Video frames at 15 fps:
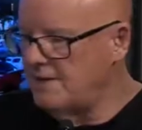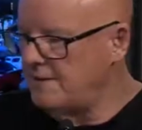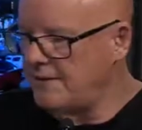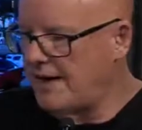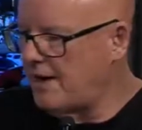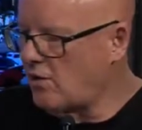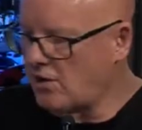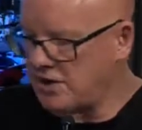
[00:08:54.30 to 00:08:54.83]

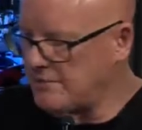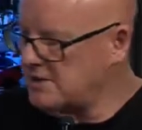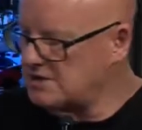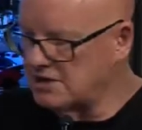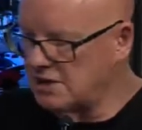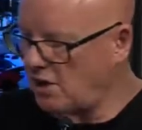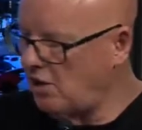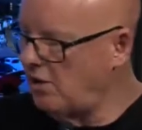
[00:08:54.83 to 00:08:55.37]
that argument's
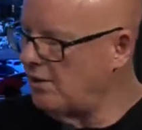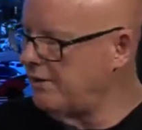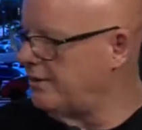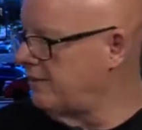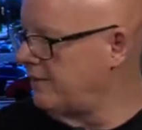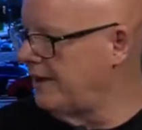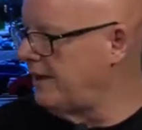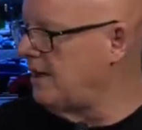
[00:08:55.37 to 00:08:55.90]
gone.
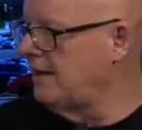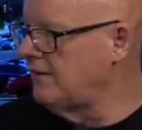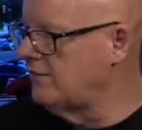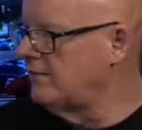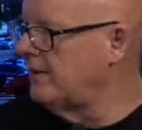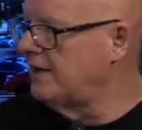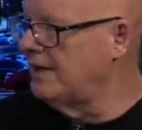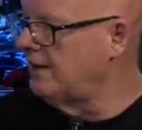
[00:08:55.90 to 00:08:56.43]
They can't
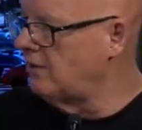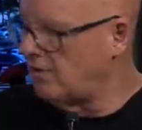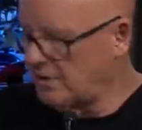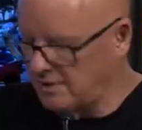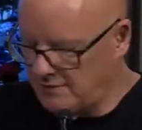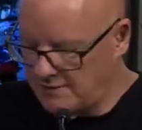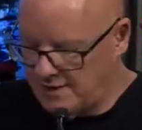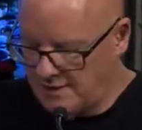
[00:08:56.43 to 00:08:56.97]
even begin to argue that.